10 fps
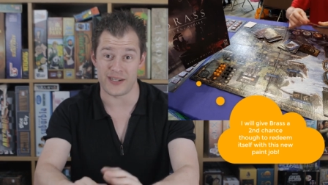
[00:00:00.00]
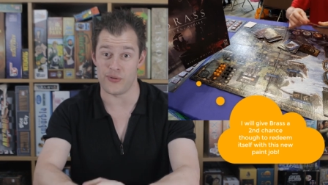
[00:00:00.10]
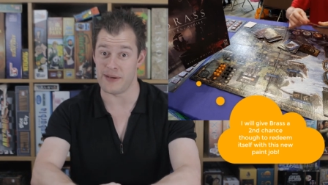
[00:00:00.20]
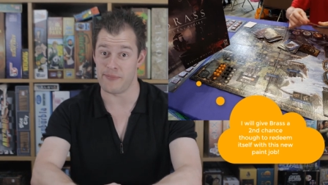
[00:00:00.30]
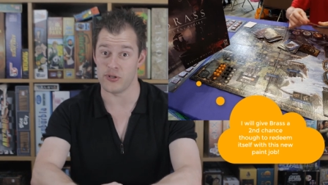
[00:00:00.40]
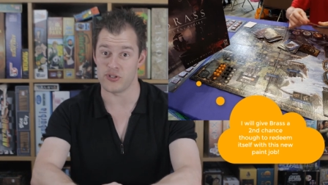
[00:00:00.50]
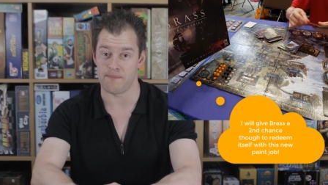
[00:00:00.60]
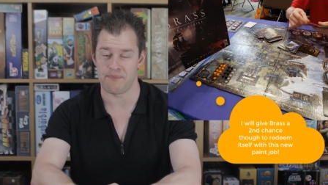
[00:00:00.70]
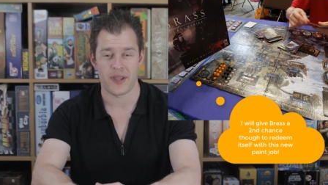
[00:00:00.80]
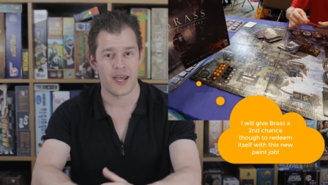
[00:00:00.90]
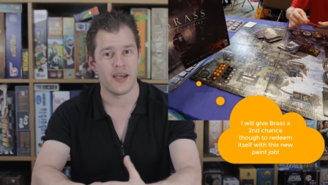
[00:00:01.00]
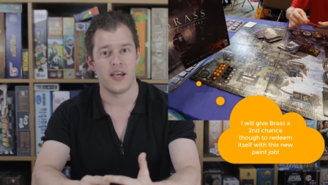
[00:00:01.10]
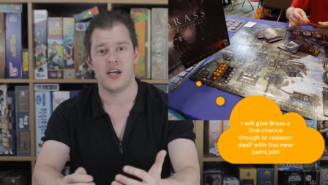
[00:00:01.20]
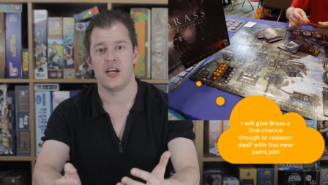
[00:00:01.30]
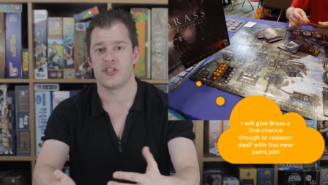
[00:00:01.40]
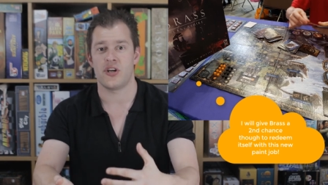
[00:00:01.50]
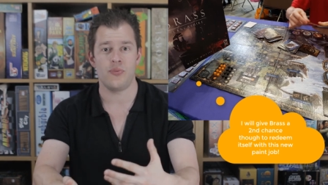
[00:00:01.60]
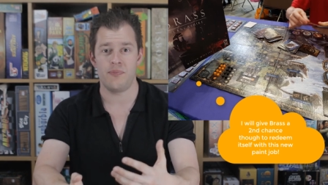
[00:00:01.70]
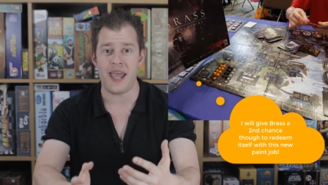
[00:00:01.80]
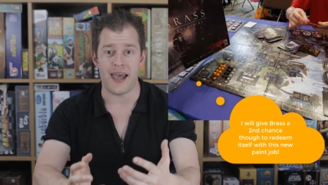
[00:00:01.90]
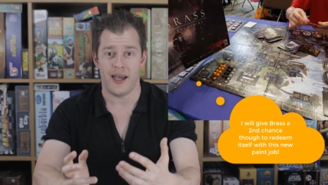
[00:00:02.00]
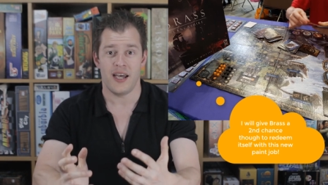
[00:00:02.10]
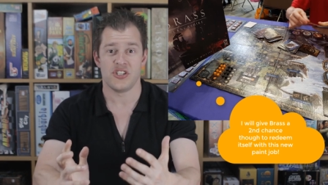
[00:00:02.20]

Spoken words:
a great person. So, yeah.